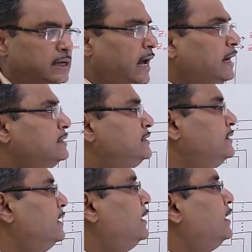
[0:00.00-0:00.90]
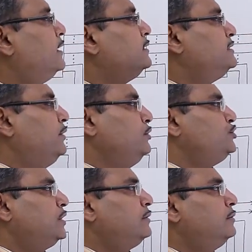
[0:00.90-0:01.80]
and uh,
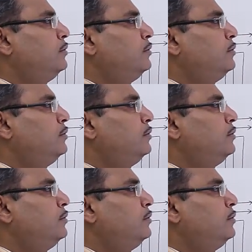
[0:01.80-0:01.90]
sequential.